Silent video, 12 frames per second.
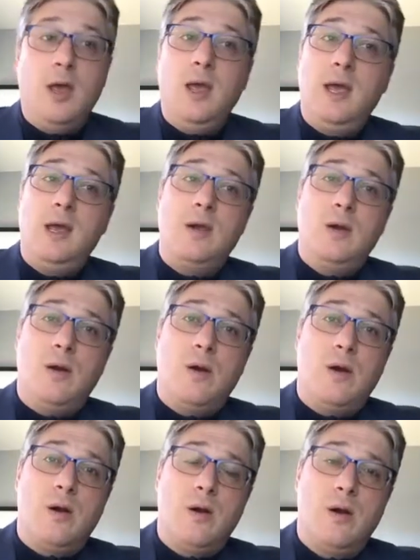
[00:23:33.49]
In
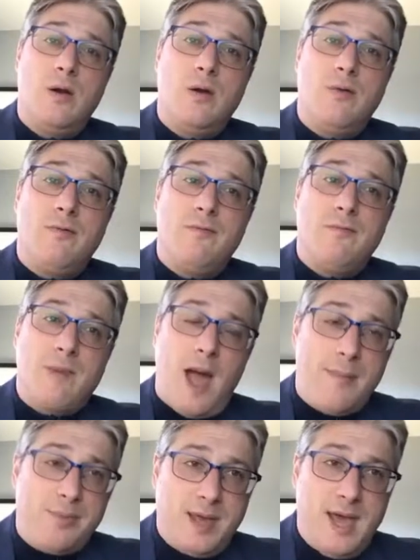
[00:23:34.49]
her
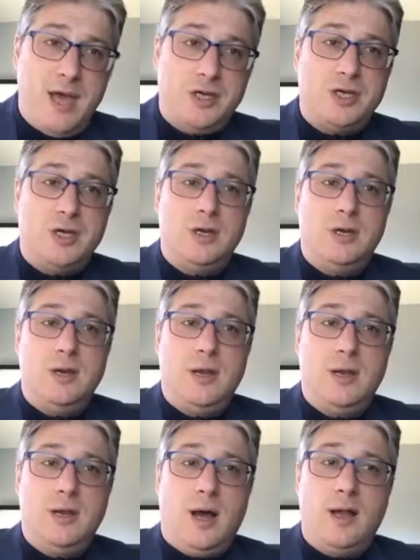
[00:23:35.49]
application
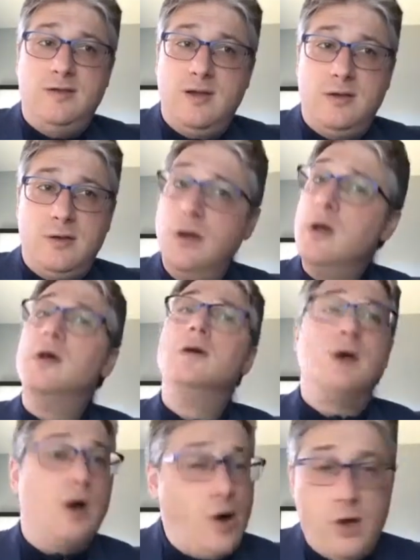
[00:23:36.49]
on Tinder,
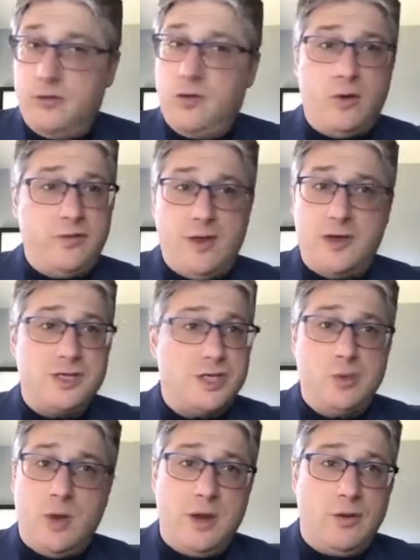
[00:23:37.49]
also said she's
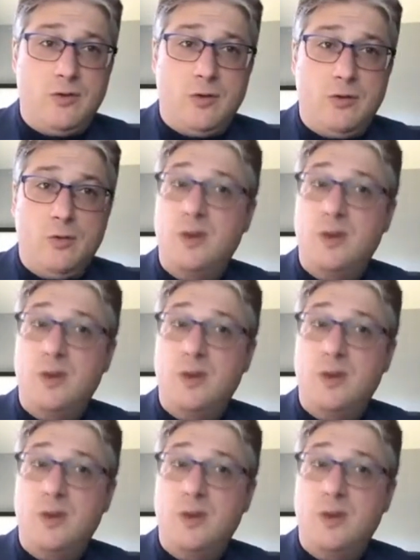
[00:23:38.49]
20 years old.